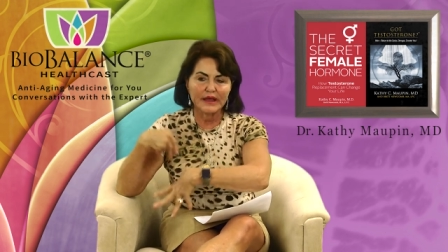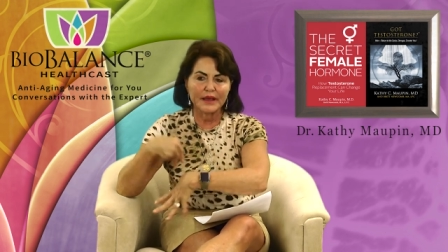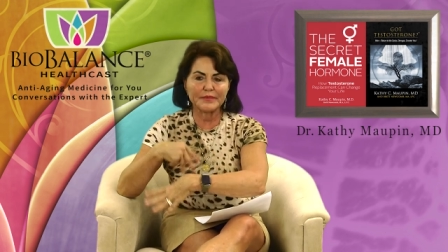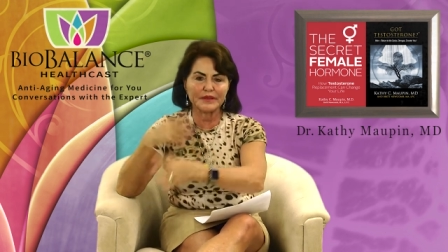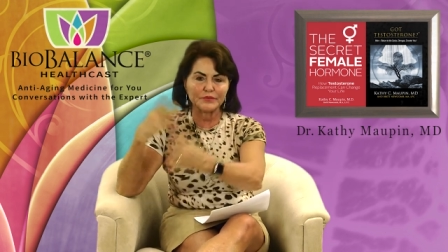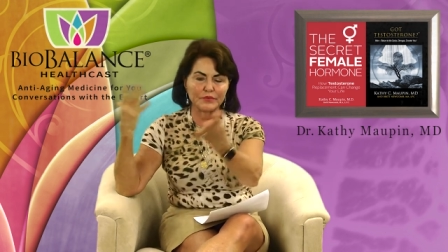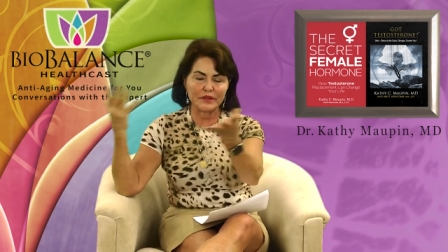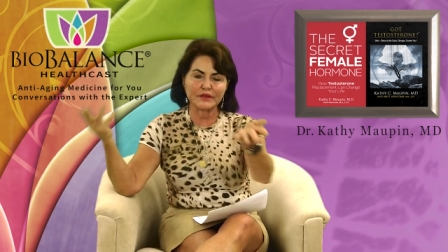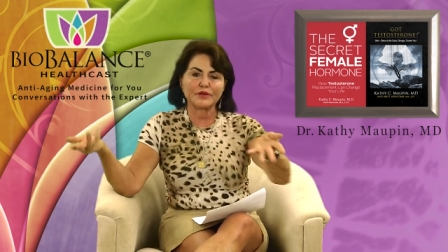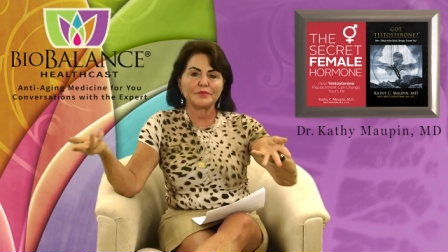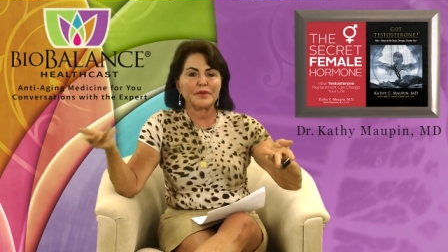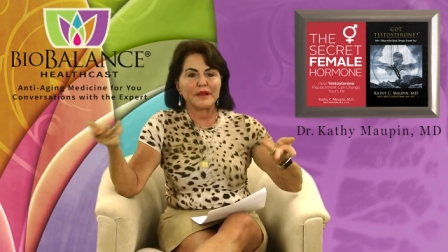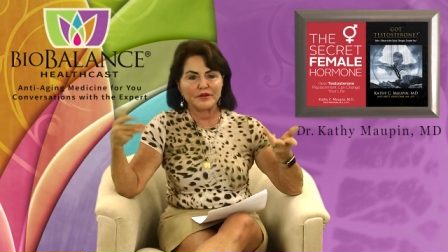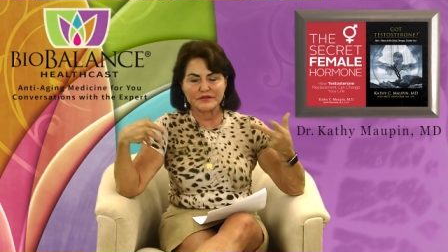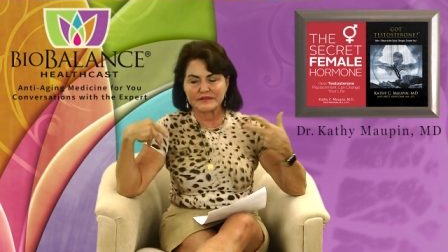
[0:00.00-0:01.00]
I mean, like your
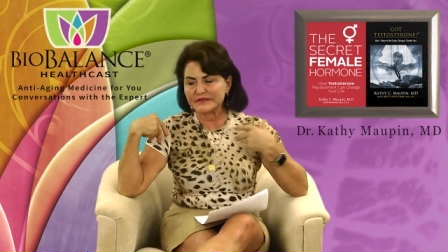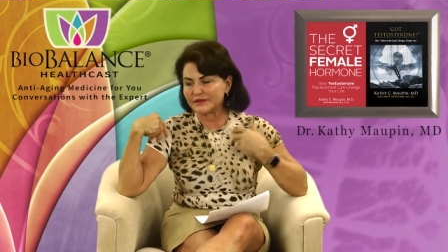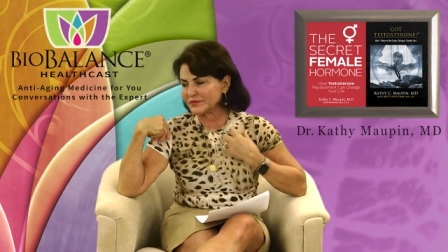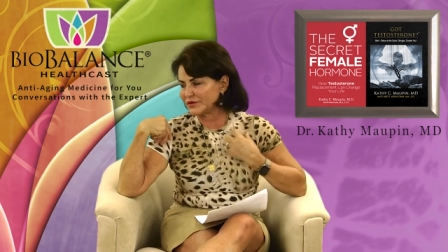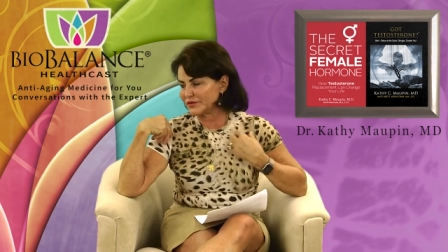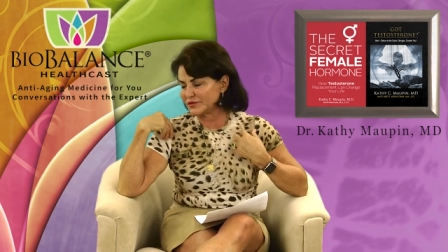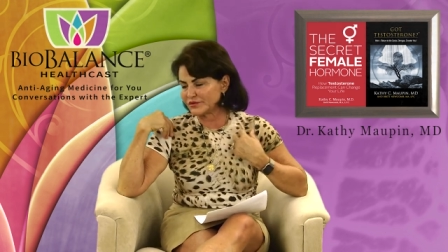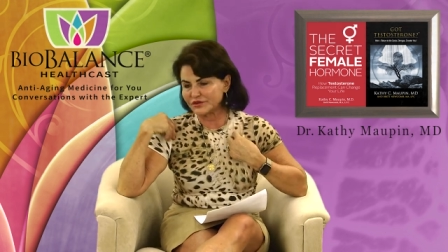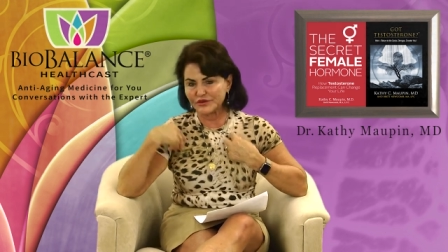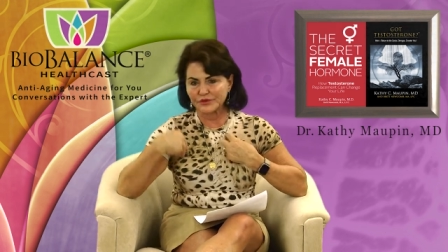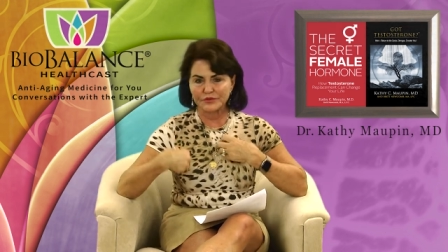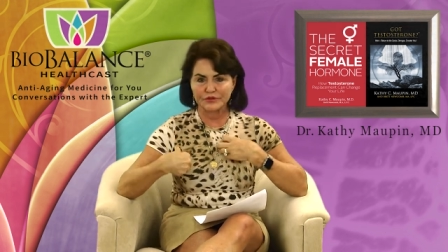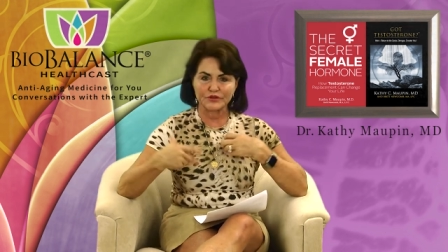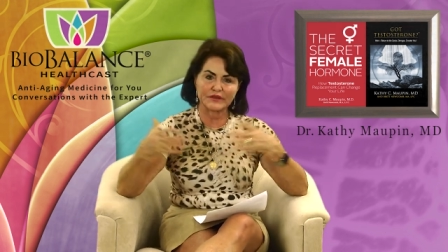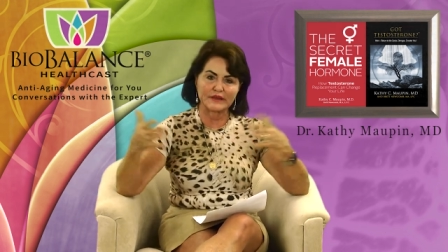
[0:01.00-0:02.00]
parents did when you were two
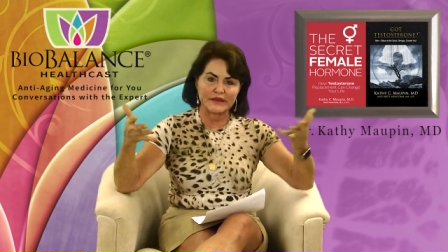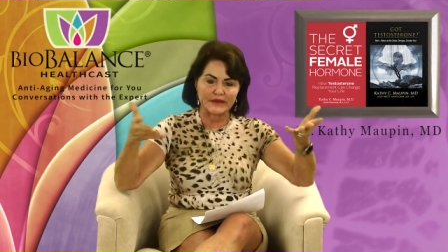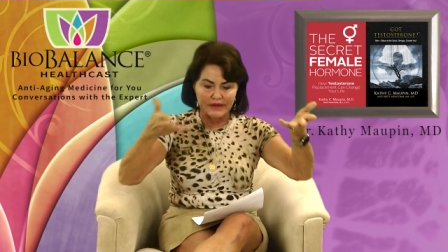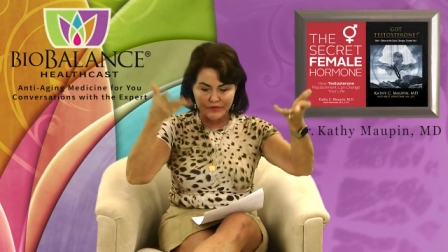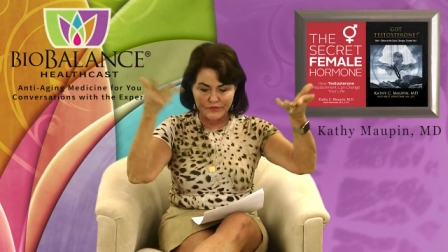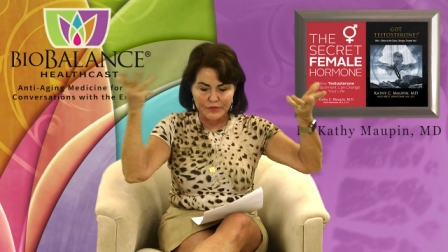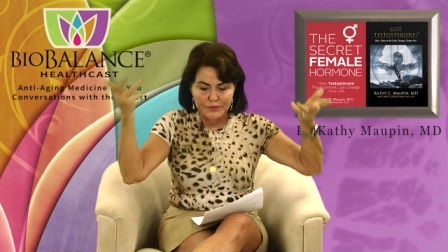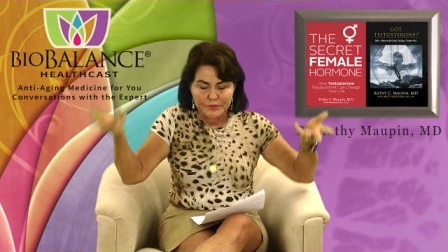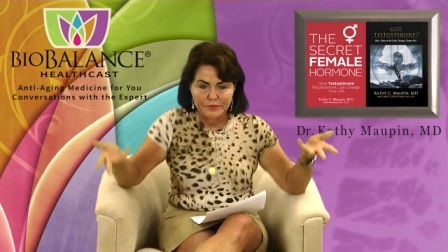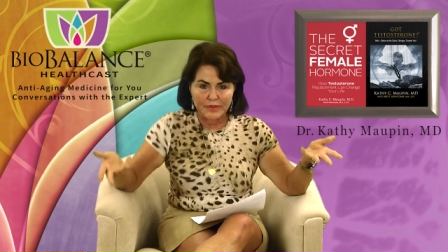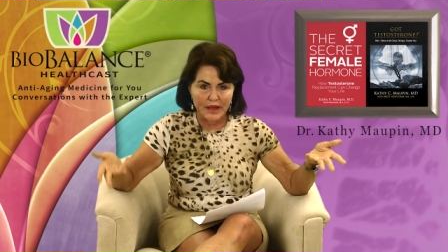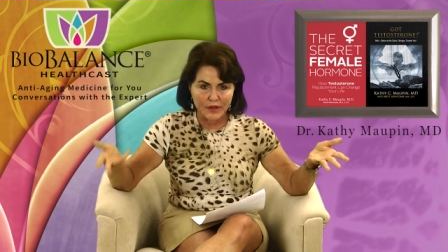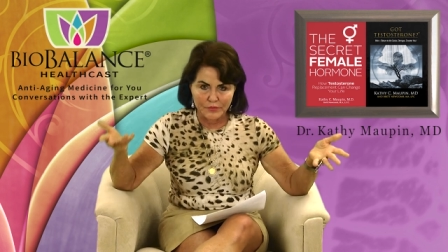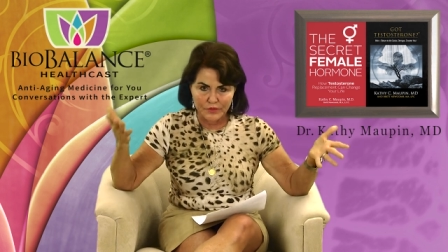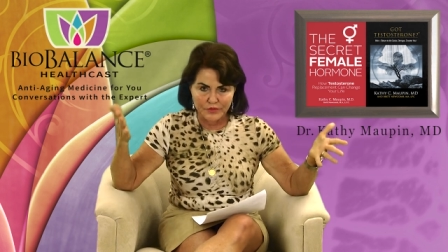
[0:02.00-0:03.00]
and looking at every
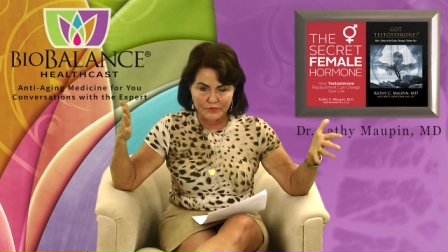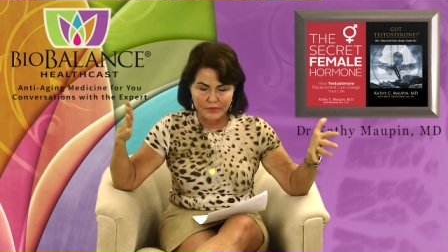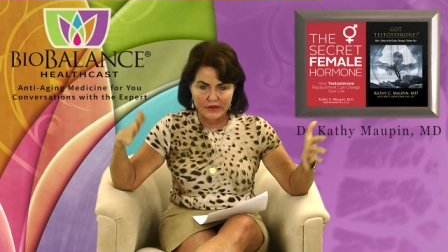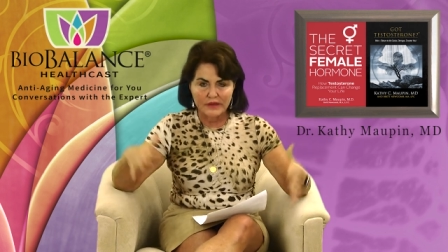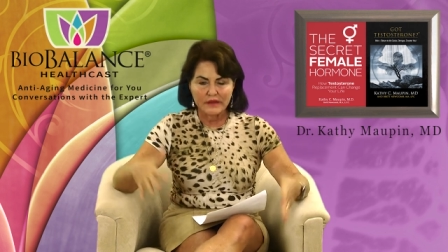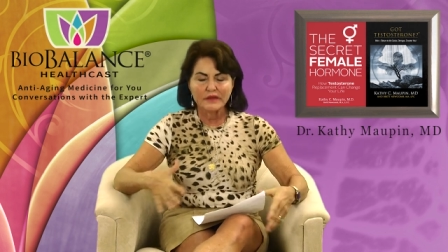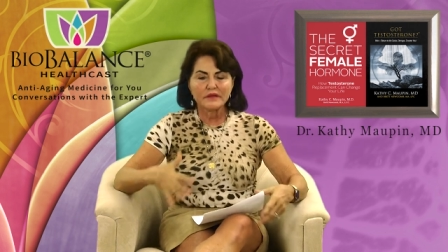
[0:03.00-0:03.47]
bowel movement.